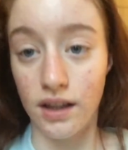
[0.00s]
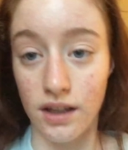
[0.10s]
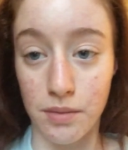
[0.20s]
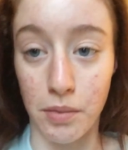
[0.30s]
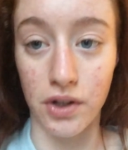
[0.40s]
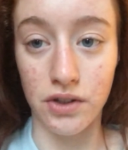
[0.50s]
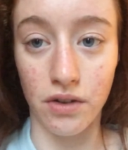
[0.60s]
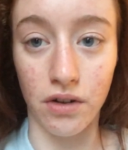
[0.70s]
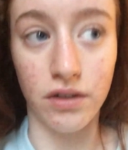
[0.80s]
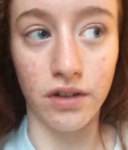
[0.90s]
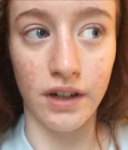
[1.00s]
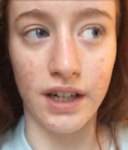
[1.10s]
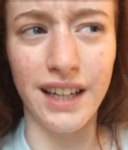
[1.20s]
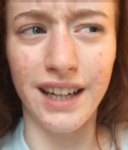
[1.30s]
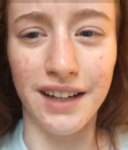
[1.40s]
the spots are
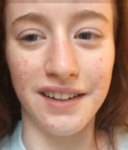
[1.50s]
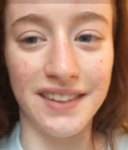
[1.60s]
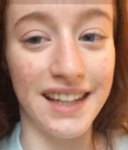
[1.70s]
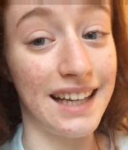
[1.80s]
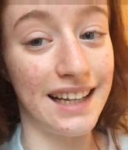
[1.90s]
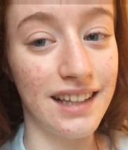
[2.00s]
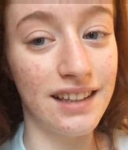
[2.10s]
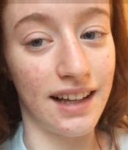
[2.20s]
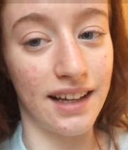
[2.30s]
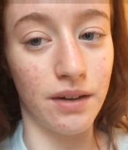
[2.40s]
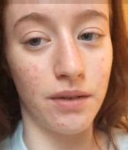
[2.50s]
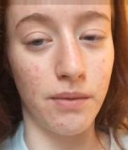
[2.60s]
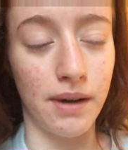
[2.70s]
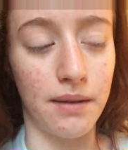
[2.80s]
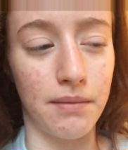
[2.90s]
already kind of healing. Like
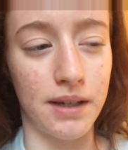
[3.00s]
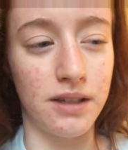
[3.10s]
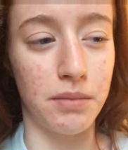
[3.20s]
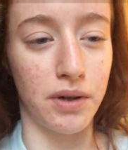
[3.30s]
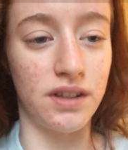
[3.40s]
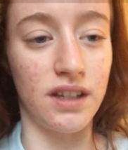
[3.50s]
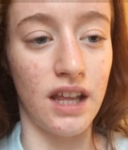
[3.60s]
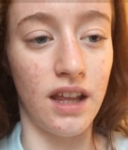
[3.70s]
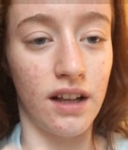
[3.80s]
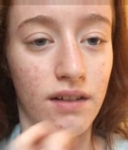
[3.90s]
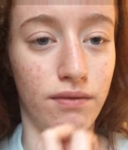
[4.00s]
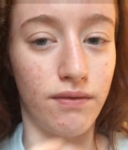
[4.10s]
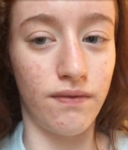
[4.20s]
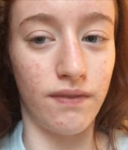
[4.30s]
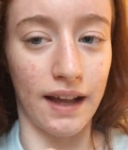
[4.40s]
when my spots
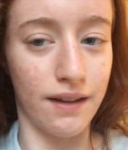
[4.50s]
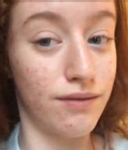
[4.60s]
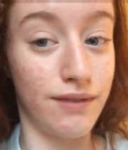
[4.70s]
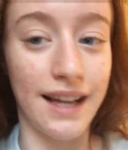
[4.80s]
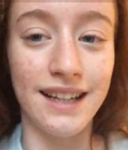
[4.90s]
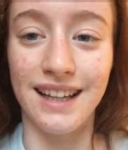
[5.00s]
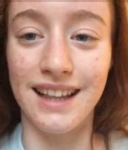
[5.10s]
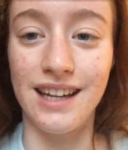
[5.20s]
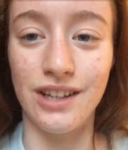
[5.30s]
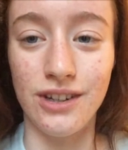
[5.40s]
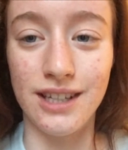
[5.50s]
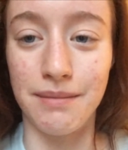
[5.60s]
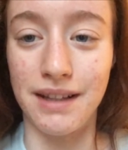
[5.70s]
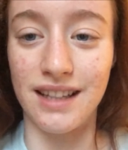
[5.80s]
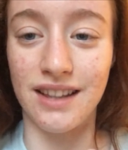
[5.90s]
like flake like that usually
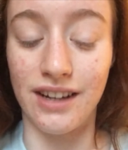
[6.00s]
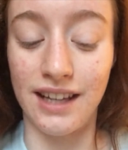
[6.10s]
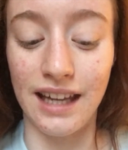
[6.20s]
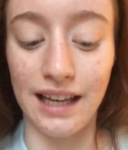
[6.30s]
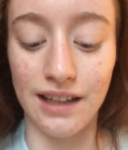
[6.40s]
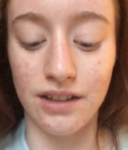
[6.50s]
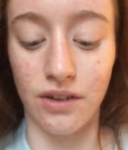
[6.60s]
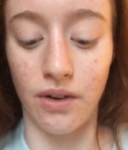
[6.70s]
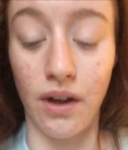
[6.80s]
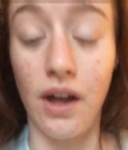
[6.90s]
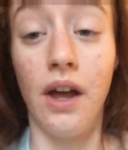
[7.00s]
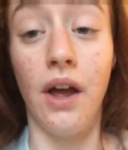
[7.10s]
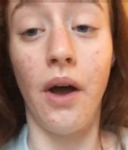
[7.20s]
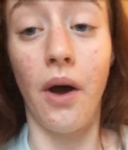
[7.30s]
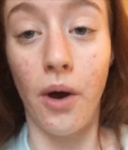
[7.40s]
means that they're healing. So
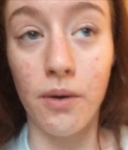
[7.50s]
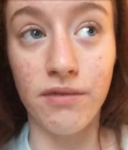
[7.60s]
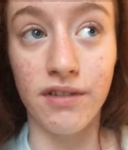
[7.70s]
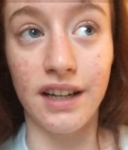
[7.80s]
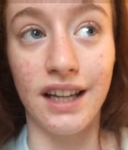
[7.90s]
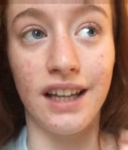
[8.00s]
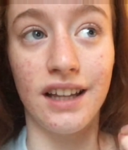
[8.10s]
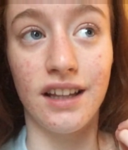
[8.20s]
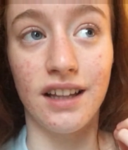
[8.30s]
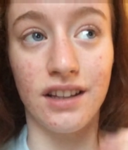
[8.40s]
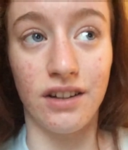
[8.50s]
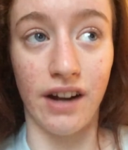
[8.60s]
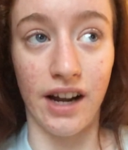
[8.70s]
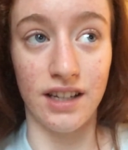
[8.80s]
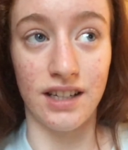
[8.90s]
hopefully the
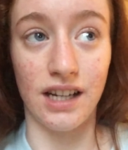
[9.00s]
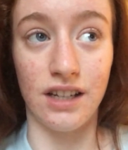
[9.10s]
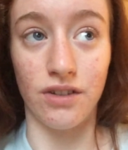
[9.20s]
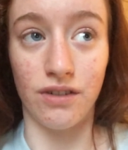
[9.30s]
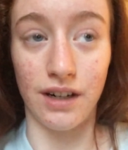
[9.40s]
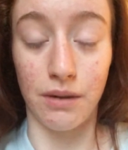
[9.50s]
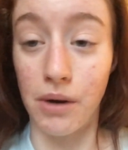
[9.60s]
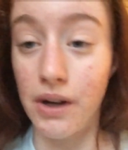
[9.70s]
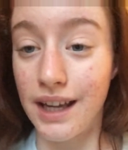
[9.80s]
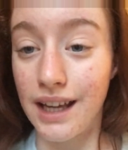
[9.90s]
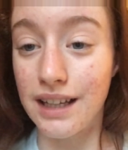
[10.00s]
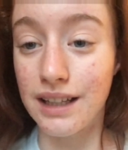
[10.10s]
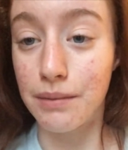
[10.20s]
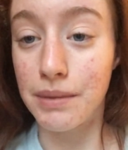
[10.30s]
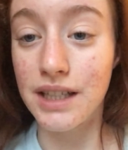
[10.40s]
Accutane is already working a
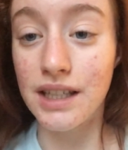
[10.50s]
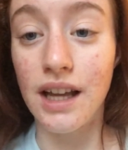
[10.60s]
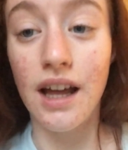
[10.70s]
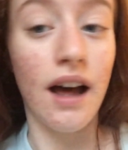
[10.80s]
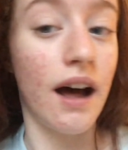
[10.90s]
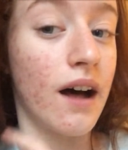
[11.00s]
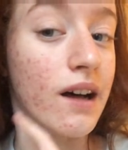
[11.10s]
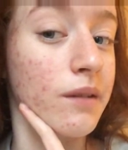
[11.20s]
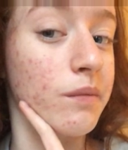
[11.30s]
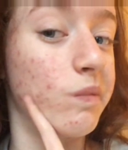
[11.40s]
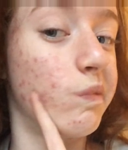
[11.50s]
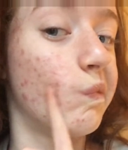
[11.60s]
little bit. Um,